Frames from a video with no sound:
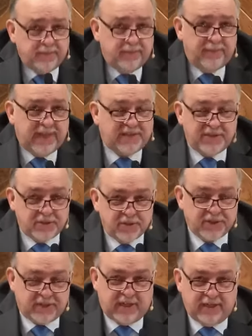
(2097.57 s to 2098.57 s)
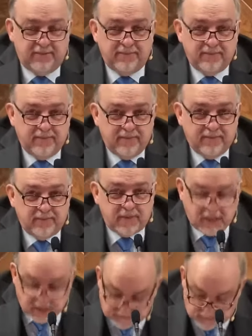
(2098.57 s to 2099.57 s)
that's interesting,
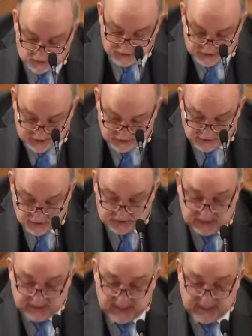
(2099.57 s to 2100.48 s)
these false teachers, these